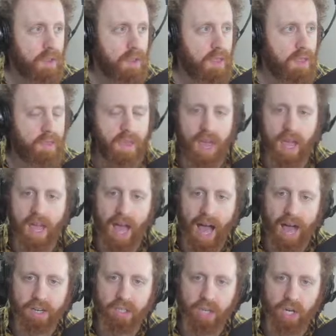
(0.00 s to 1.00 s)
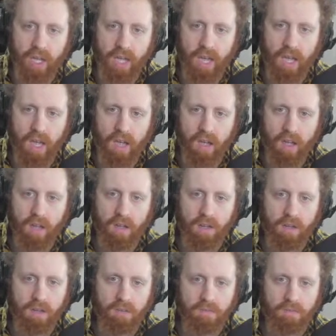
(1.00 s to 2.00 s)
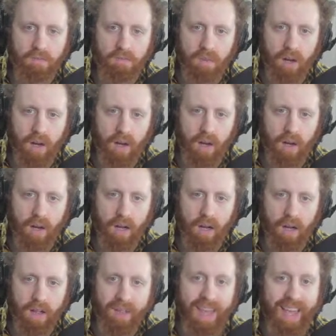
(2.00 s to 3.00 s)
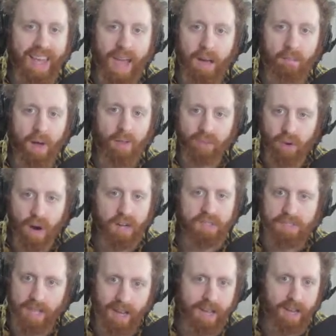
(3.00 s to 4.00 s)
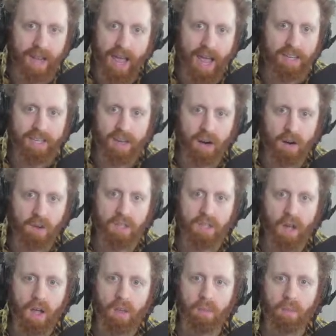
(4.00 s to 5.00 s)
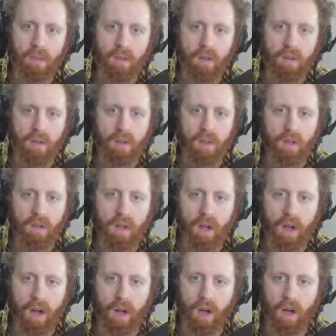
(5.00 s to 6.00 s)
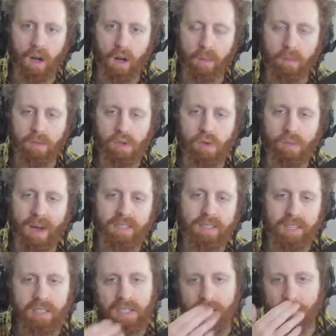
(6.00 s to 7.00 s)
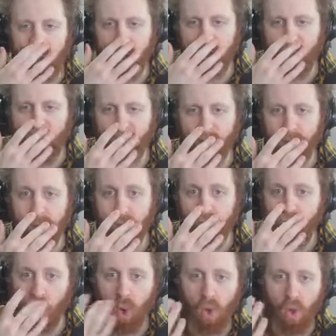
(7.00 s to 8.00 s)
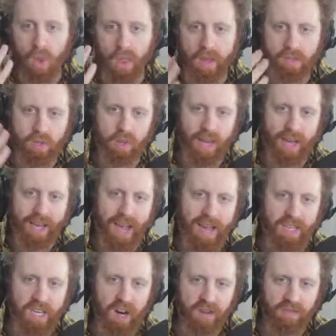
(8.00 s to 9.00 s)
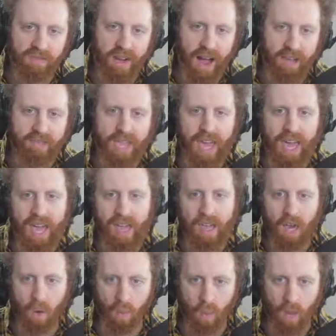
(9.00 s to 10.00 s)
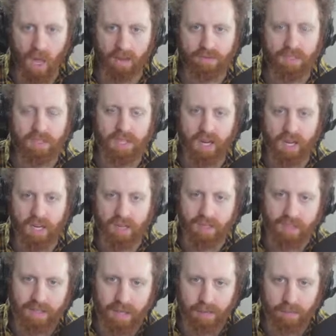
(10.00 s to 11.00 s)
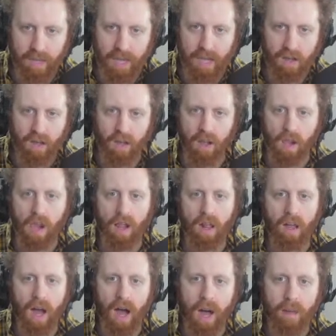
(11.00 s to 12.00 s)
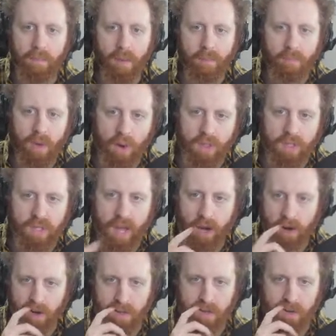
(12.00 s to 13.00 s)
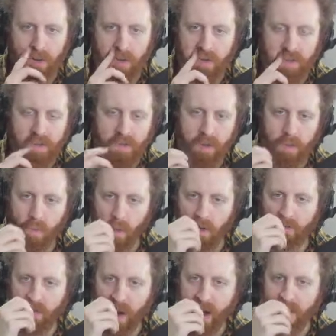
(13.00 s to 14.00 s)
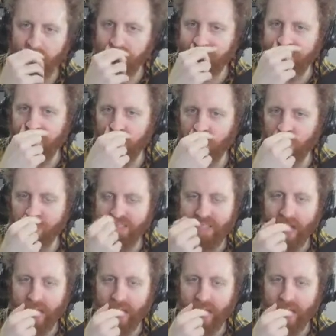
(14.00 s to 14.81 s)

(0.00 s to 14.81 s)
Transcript: they actually, they can't buffer a second anti-air in time. You might see similar stuff from Soul. He'll do like anti-air 5K, it whiffs, then he does DP. But most characters will find themselves like